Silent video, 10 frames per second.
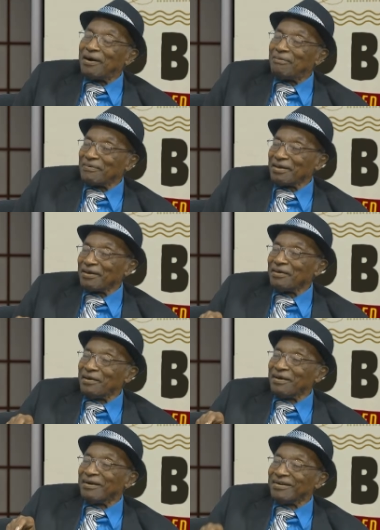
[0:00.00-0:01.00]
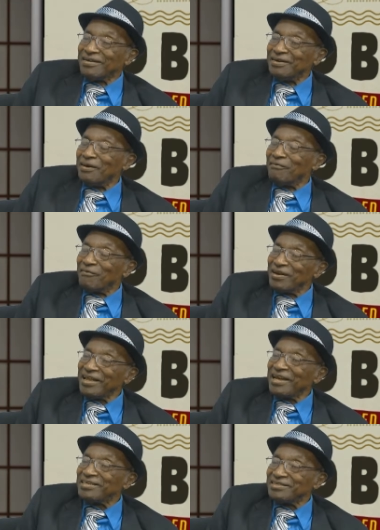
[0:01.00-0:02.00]
public
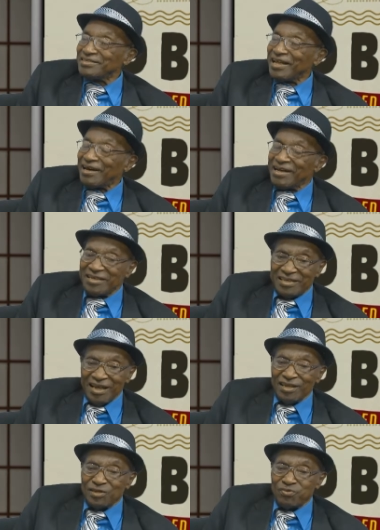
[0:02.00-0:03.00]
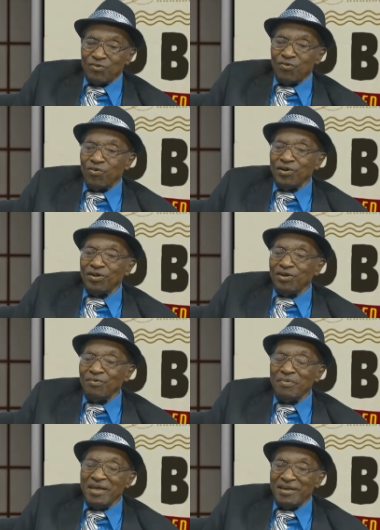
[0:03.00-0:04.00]
relations now. Tell us, what do you
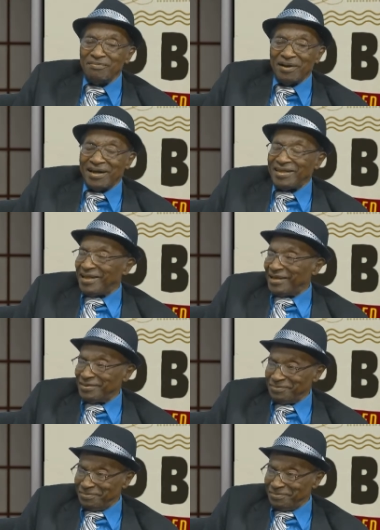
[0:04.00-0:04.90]
mean by that?